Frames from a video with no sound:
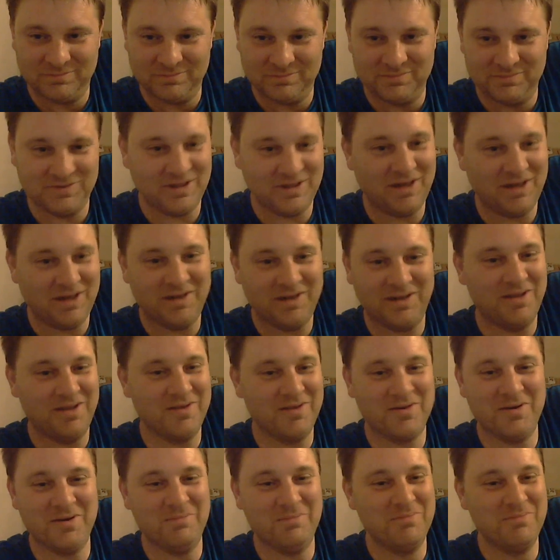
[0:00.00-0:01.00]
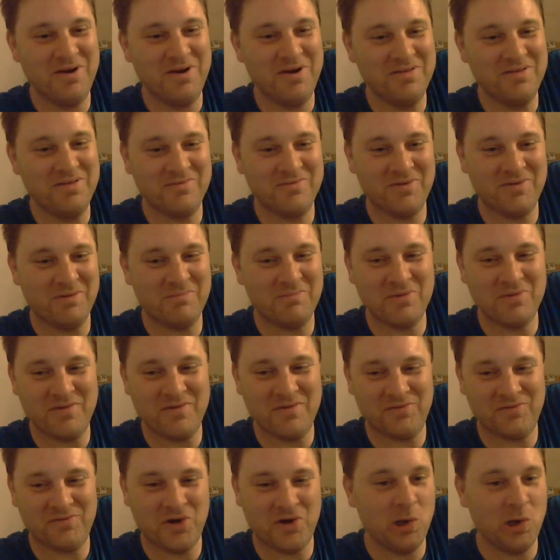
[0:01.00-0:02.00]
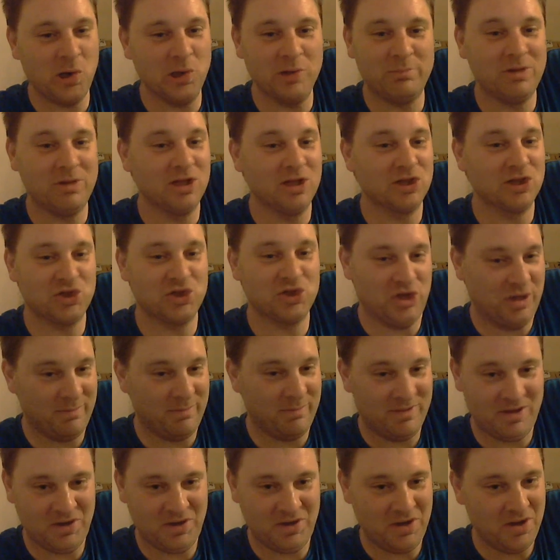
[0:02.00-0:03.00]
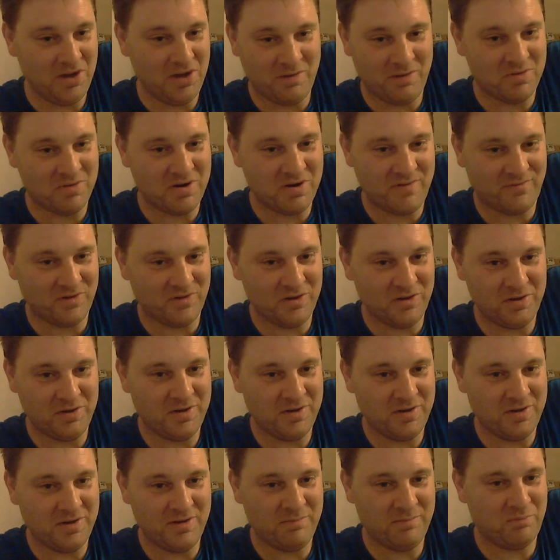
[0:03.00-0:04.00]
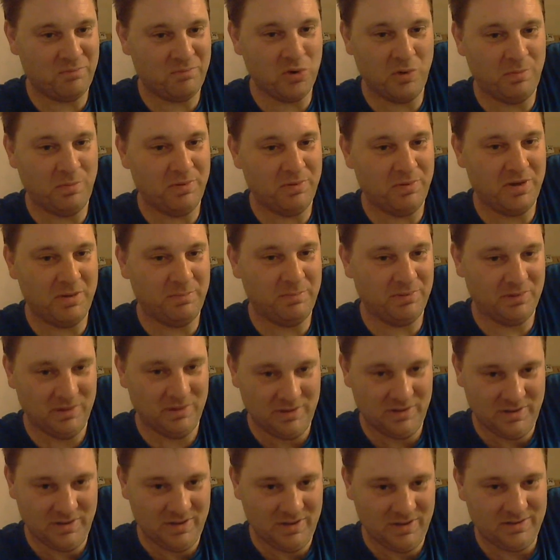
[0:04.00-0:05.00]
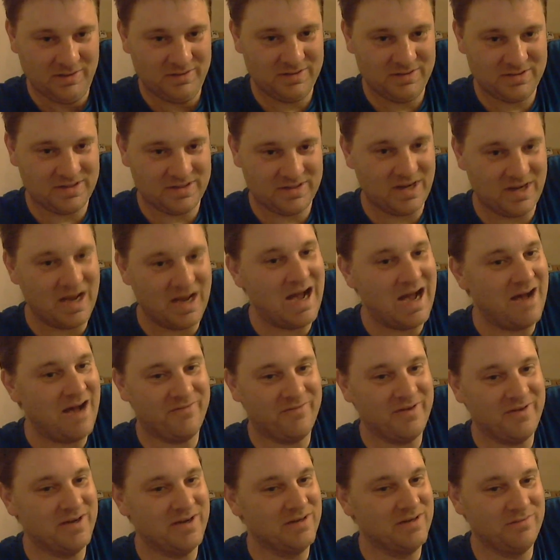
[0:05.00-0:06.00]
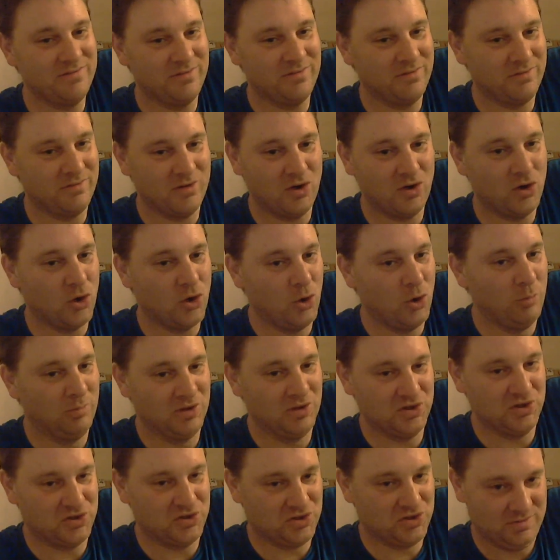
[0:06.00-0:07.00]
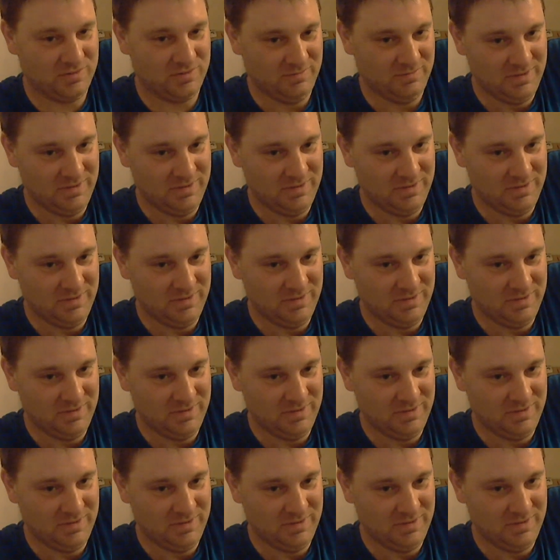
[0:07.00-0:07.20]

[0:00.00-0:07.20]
Exactly. They've got money. They've got money for all the bullshit, but they ain't got money for the poor people, the starving and the homeless.